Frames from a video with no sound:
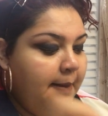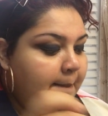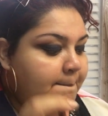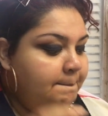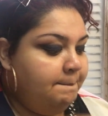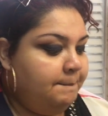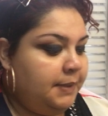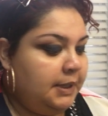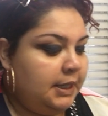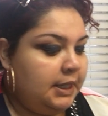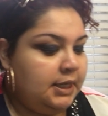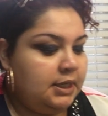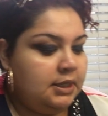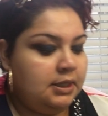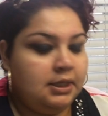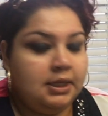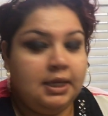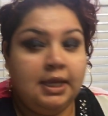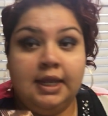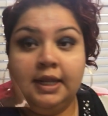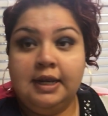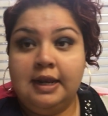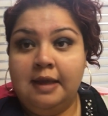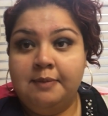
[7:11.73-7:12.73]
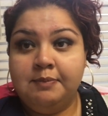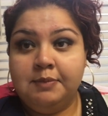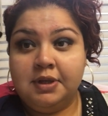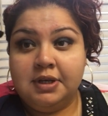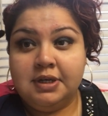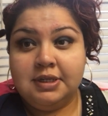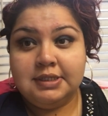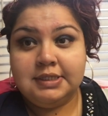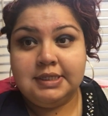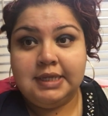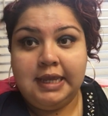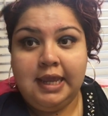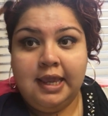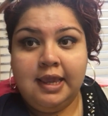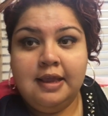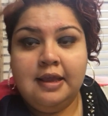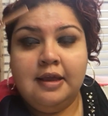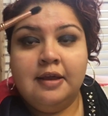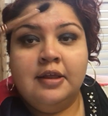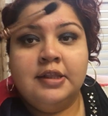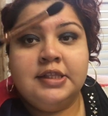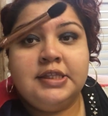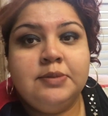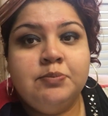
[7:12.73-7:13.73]
blend again. I'm going to take
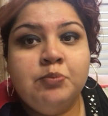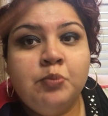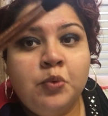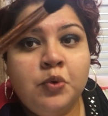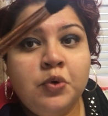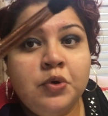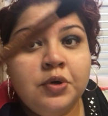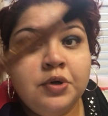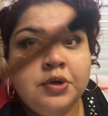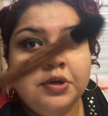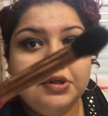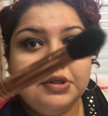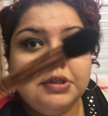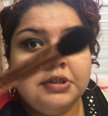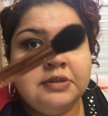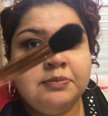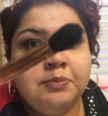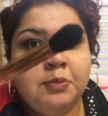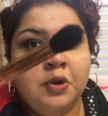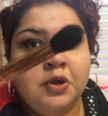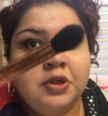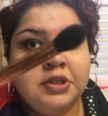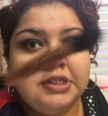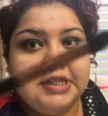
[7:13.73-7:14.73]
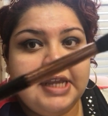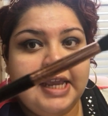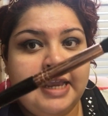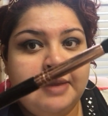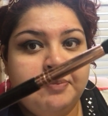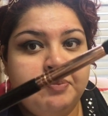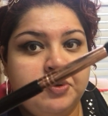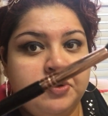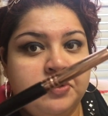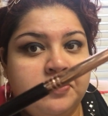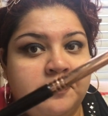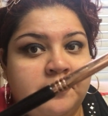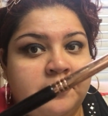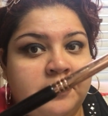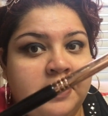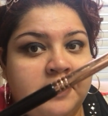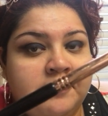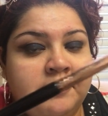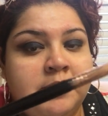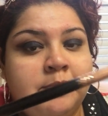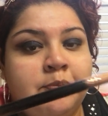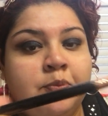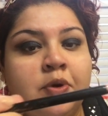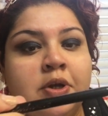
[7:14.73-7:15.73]
a more small tapered
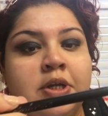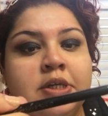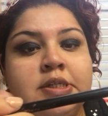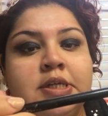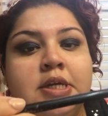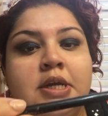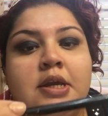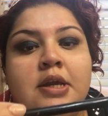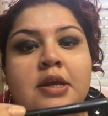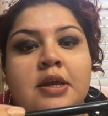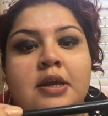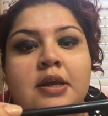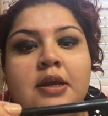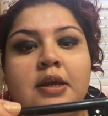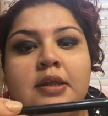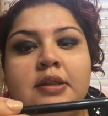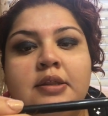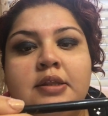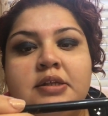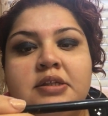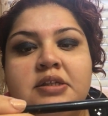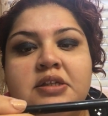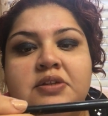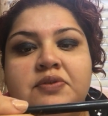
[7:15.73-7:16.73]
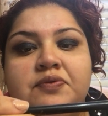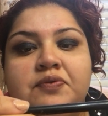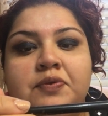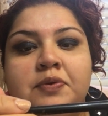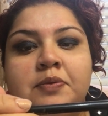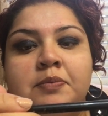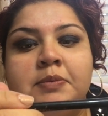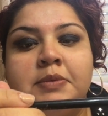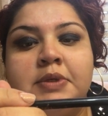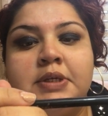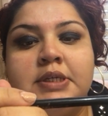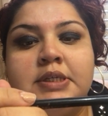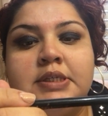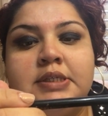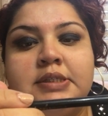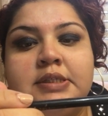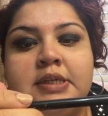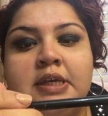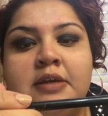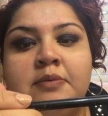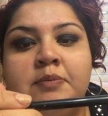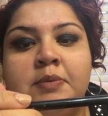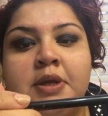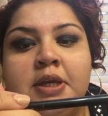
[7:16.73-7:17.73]
fluffy brush. And this is from
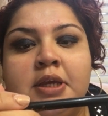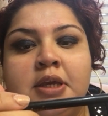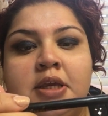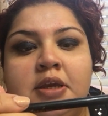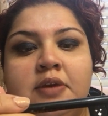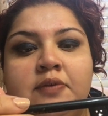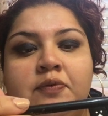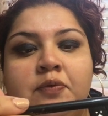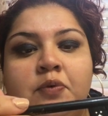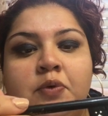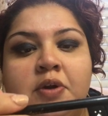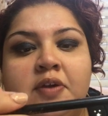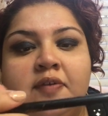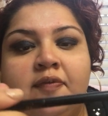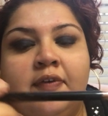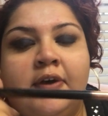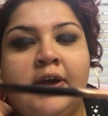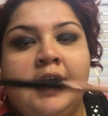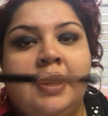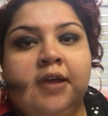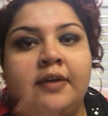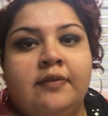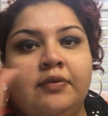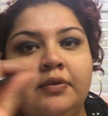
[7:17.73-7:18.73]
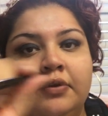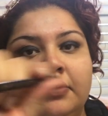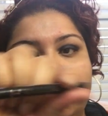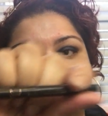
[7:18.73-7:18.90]
Sigma E45.